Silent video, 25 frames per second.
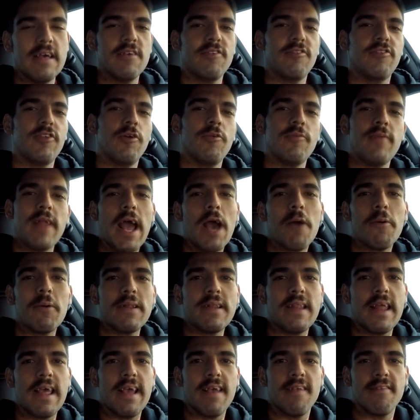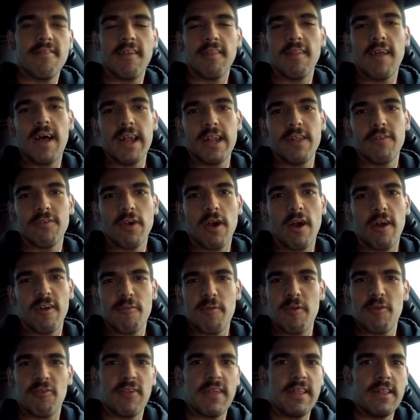So nowadays, a lot of cars,
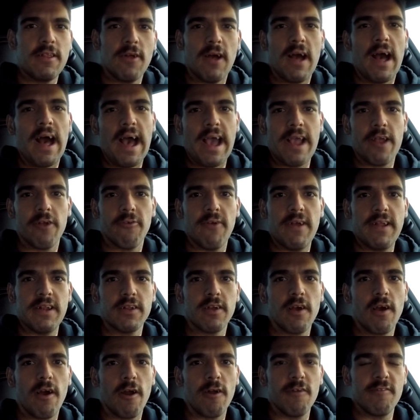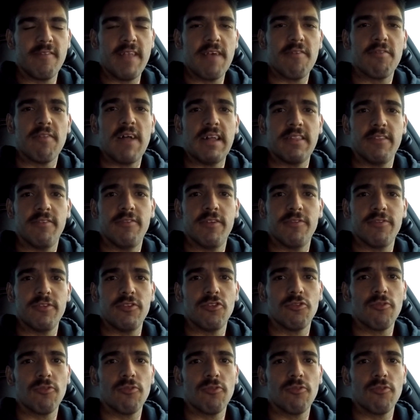especially, you know, higher end cars, they have lots of different